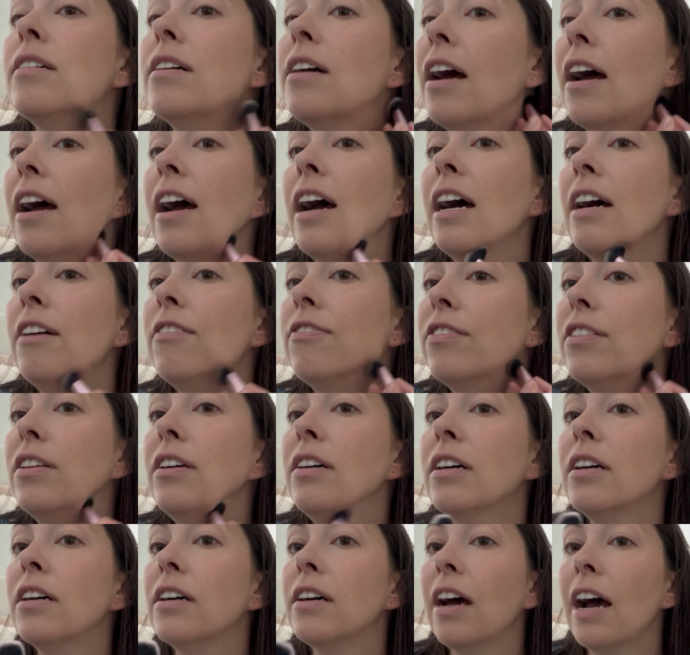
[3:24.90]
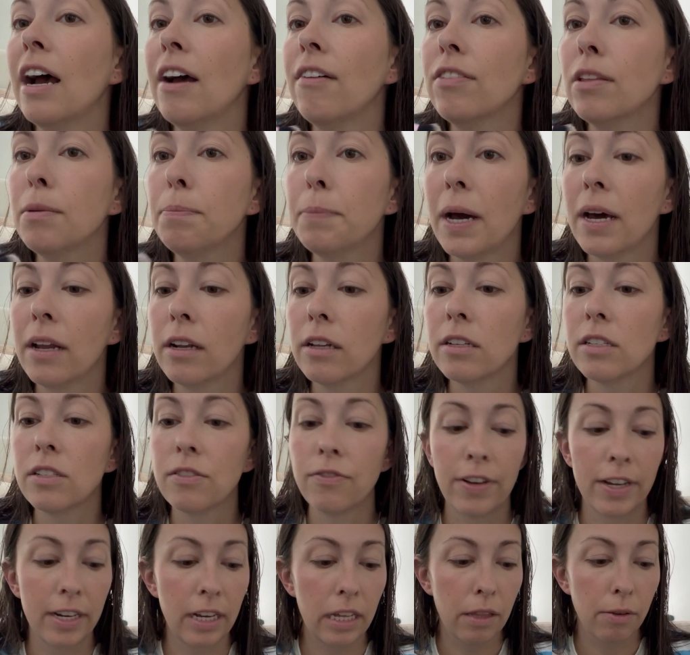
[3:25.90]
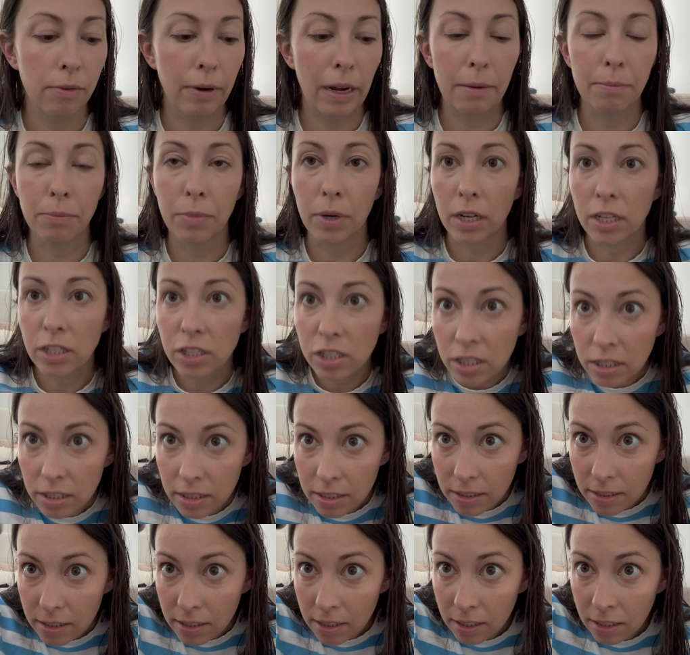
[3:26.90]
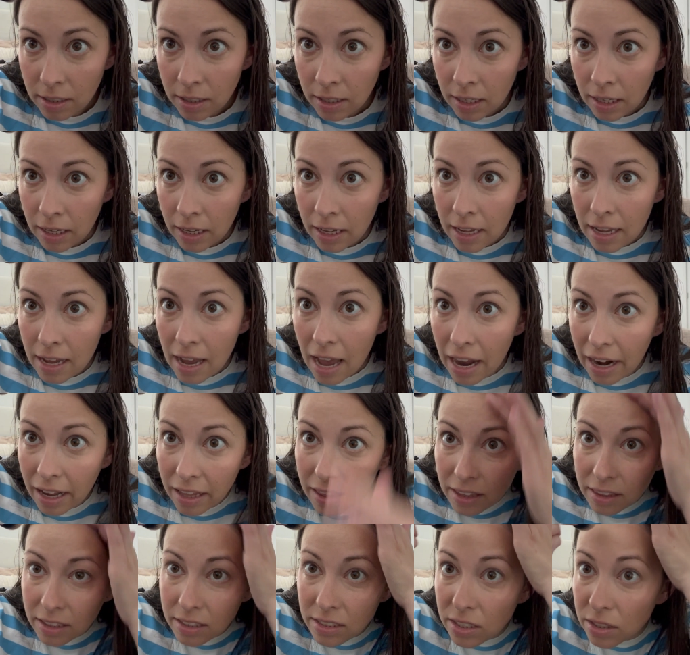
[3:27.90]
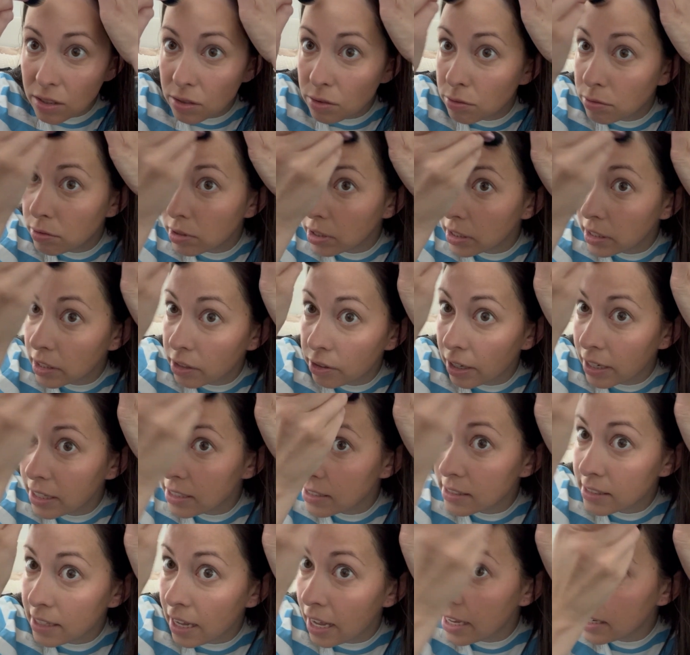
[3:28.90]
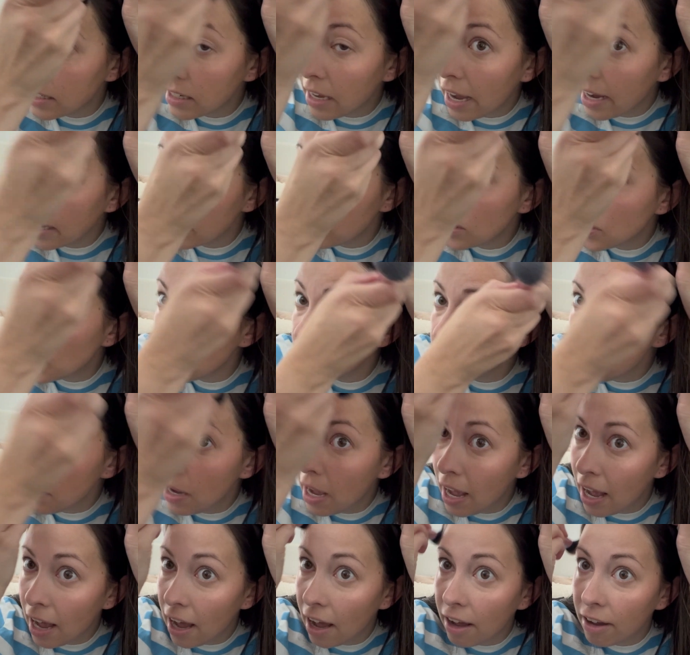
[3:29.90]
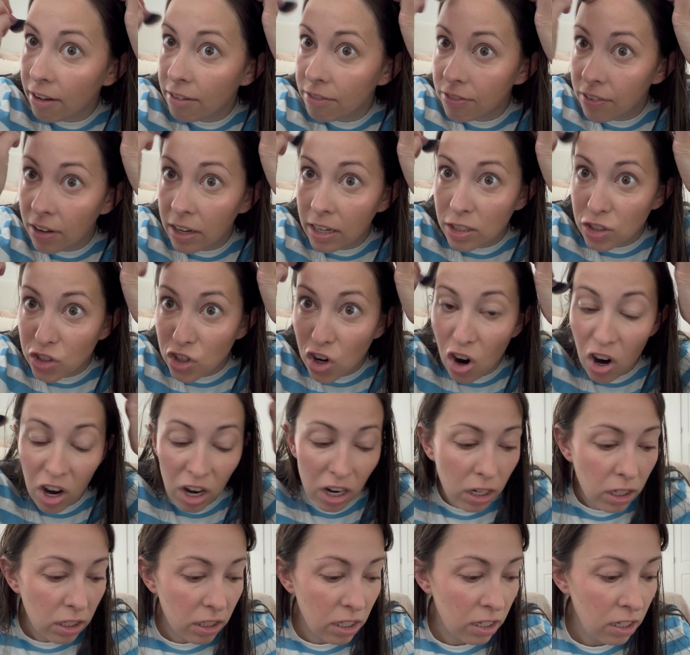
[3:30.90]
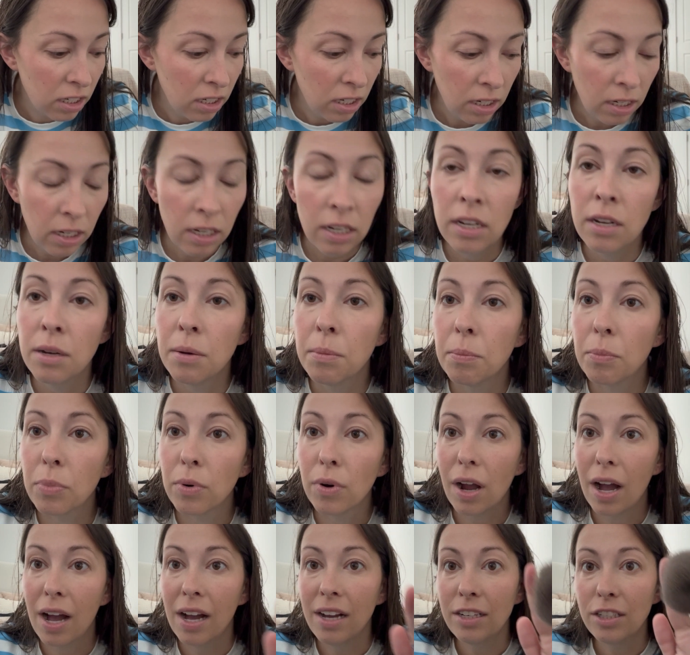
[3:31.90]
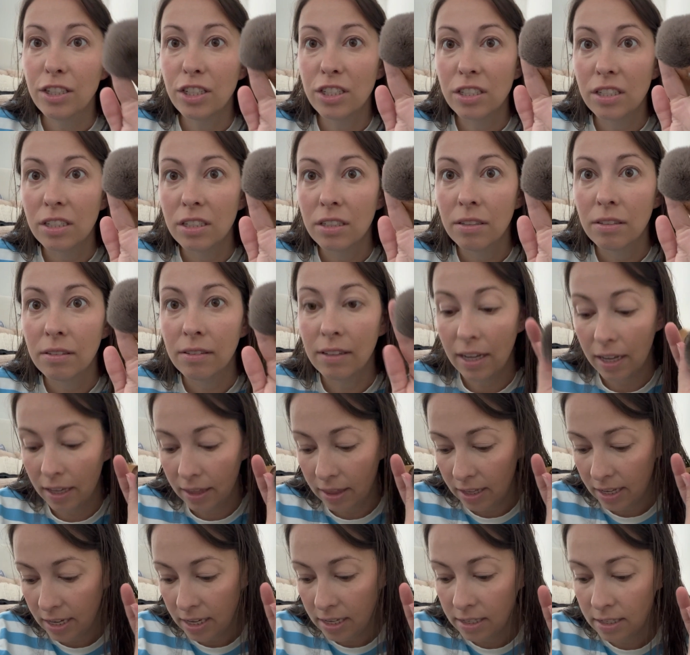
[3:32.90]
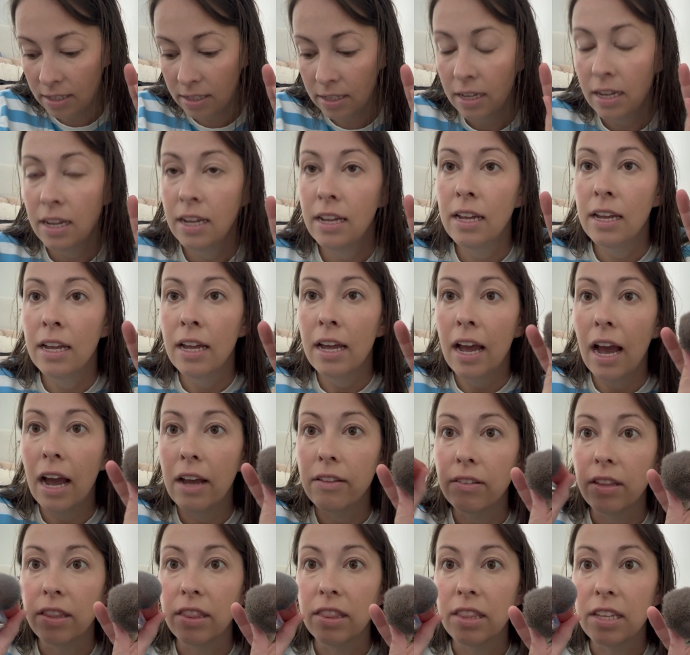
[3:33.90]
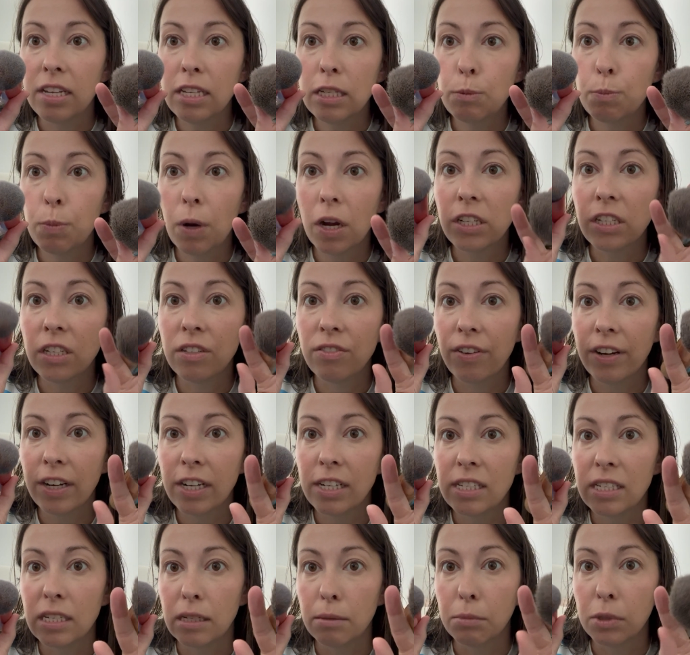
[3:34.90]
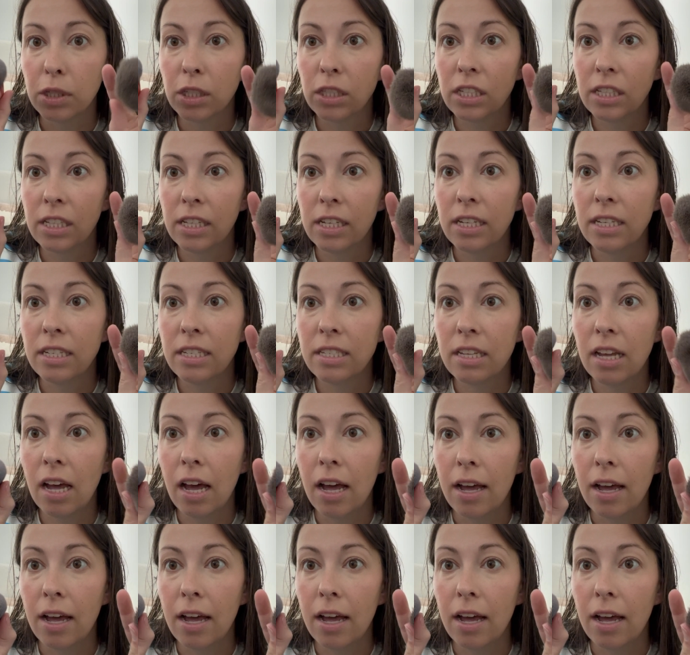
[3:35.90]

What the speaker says: half the battle is finding the right brushes. And I think this is a really great set. I do have a Tarte brush like this. And then this brush is very similar to this